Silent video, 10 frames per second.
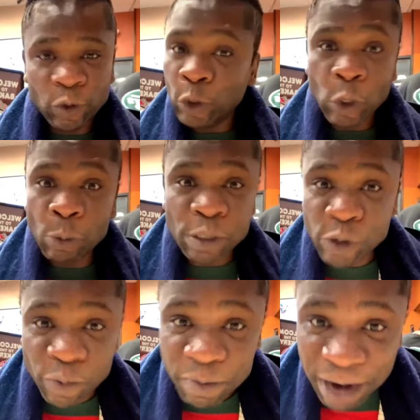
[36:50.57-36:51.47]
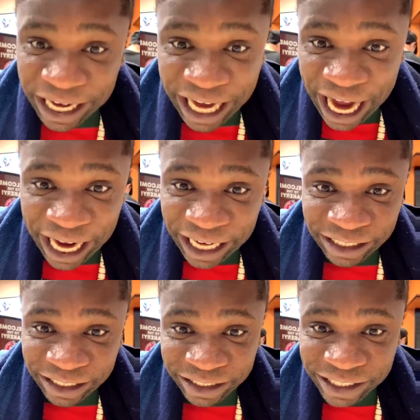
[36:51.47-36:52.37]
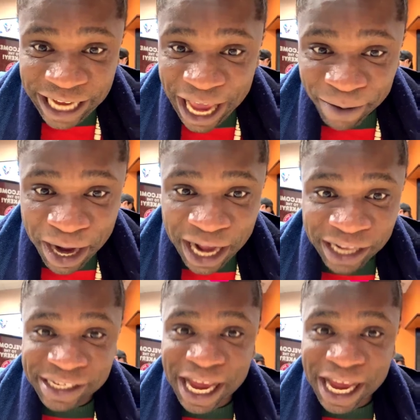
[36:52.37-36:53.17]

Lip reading: No be my guy, Skyman.